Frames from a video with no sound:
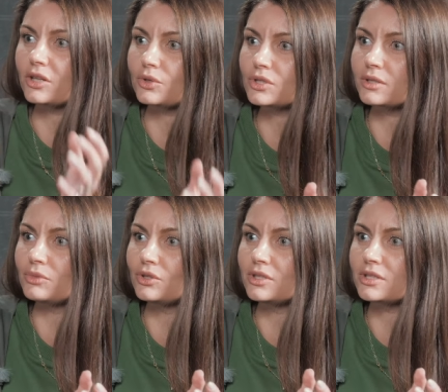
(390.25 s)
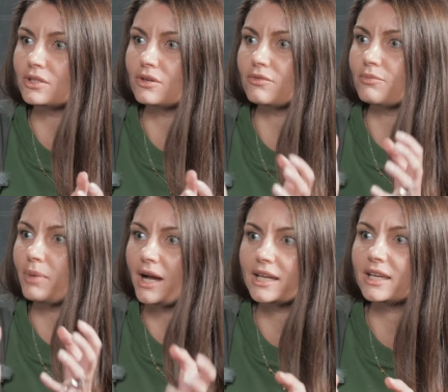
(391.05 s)
close community of
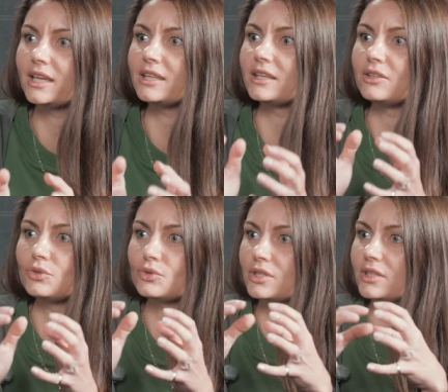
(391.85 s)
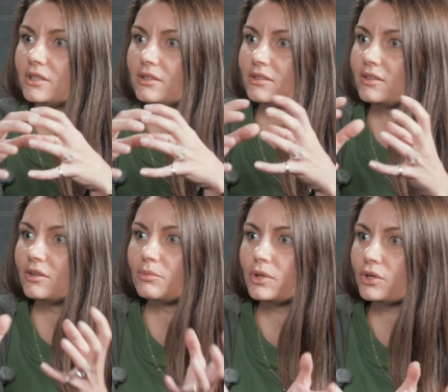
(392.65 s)
banking and using, you
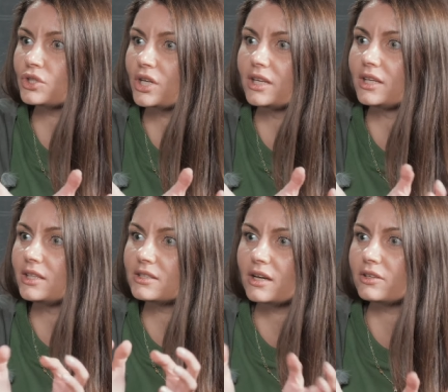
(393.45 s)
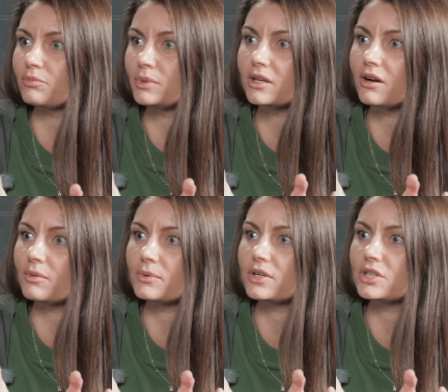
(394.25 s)
know, blockchain inside of big
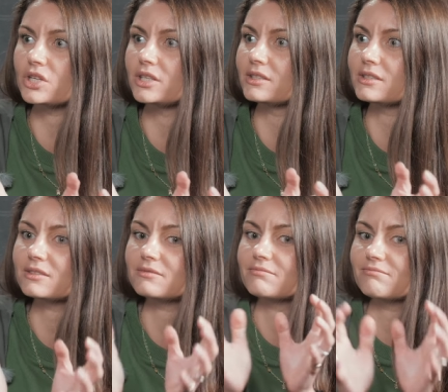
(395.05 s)
corporations